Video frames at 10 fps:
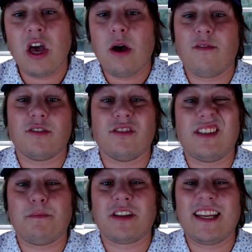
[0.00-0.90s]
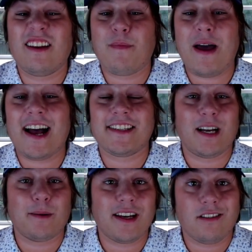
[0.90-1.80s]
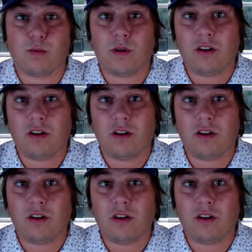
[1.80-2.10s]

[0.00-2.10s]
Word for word: We've also seen plenty of passing upside as well.